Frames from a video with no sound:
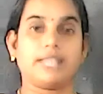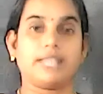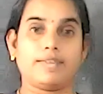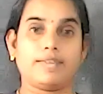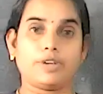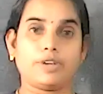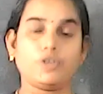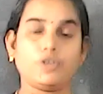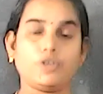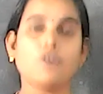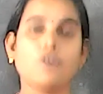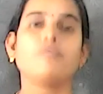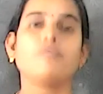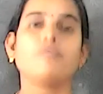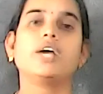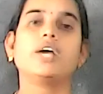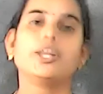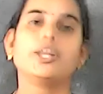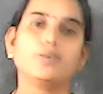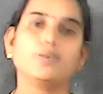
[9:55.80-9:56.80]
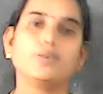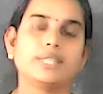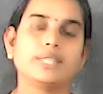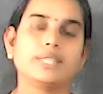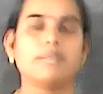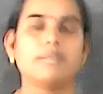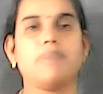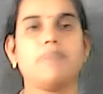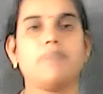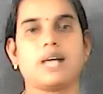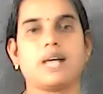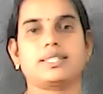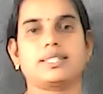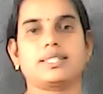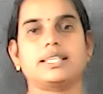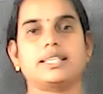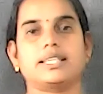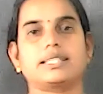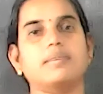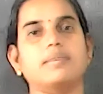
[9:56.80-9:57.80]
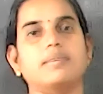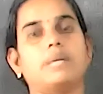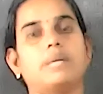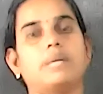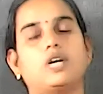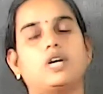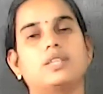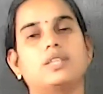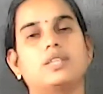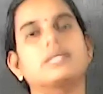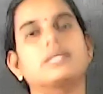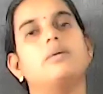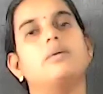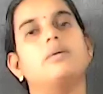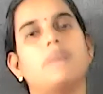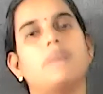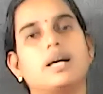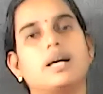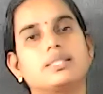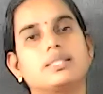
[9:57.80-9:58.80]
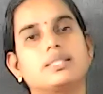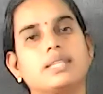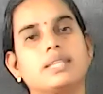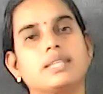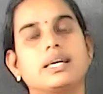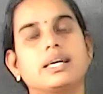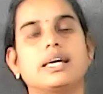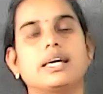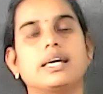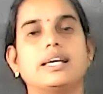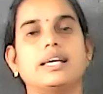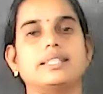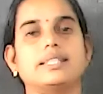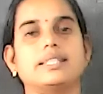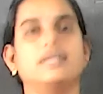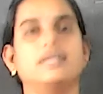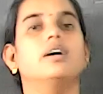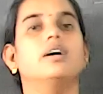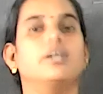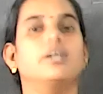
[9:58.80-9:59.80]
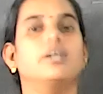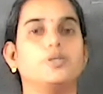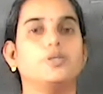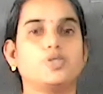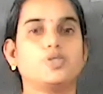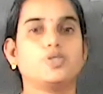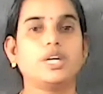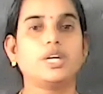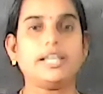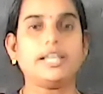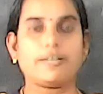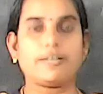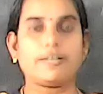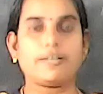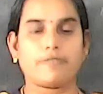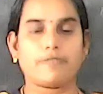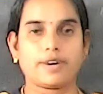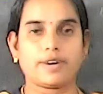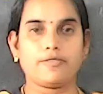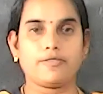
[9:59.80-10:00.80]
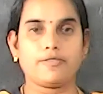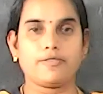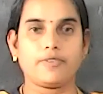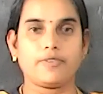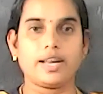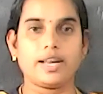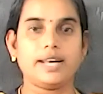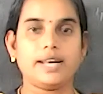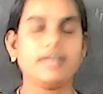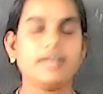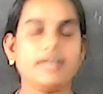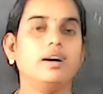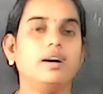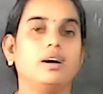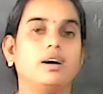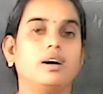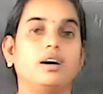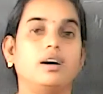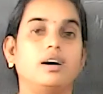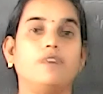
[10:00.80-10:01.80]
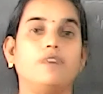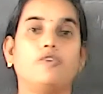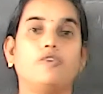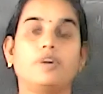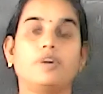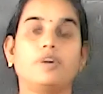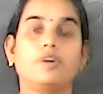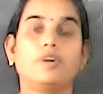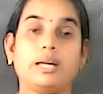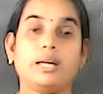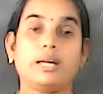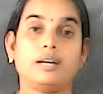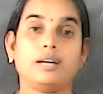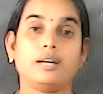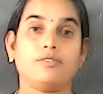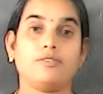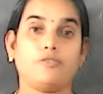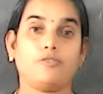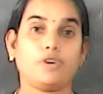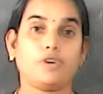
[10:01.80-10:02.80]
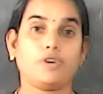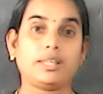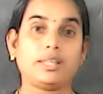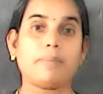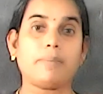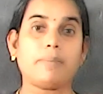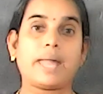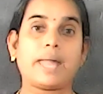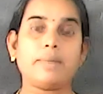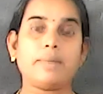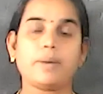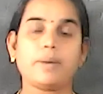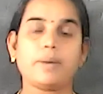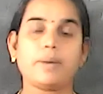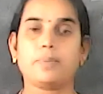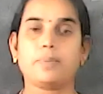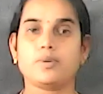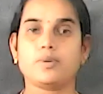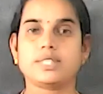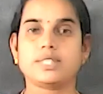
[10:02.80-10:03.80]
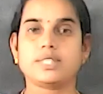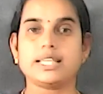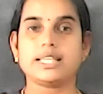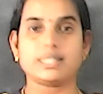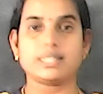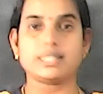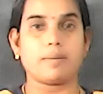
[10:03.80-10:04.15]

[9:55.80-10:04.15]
even though we are using plastic, because plastic is used in different field, for the main purpose is